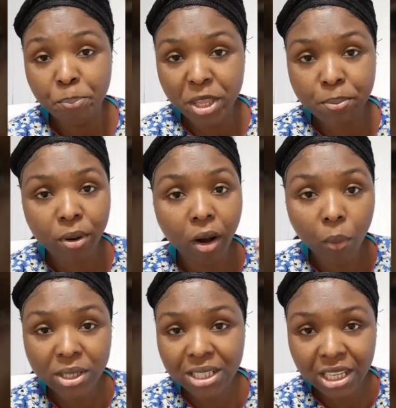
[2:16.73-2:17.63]
people are
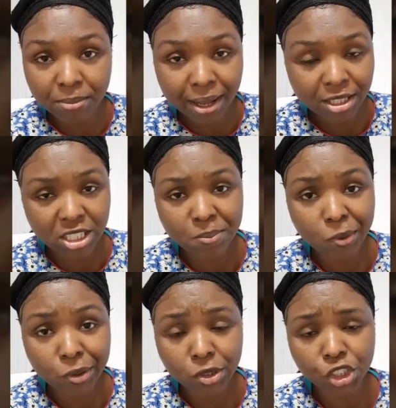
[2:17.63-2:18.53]
always led by the
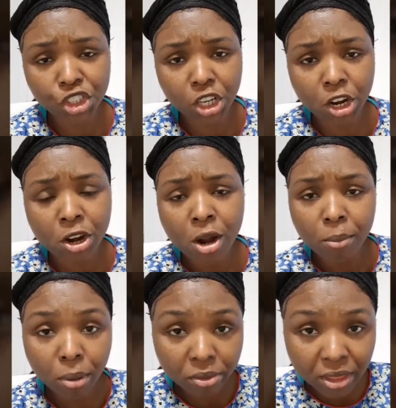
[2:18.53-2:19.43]
spirit to share
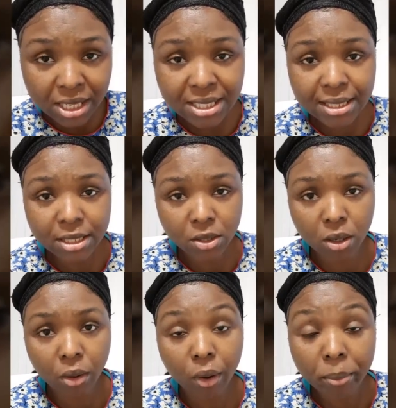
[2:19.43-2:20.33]
but this needs to
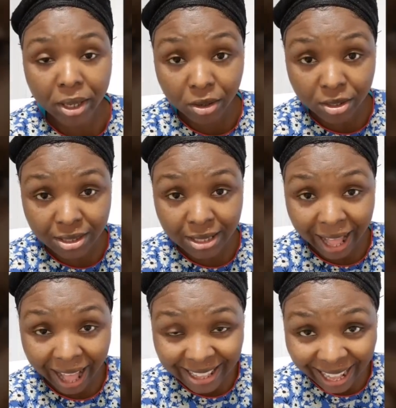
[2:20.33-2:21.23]
go up because
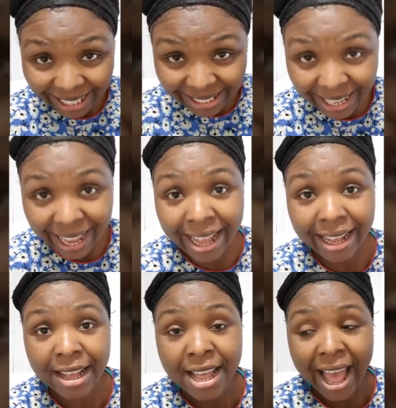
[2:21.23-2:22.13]
an attack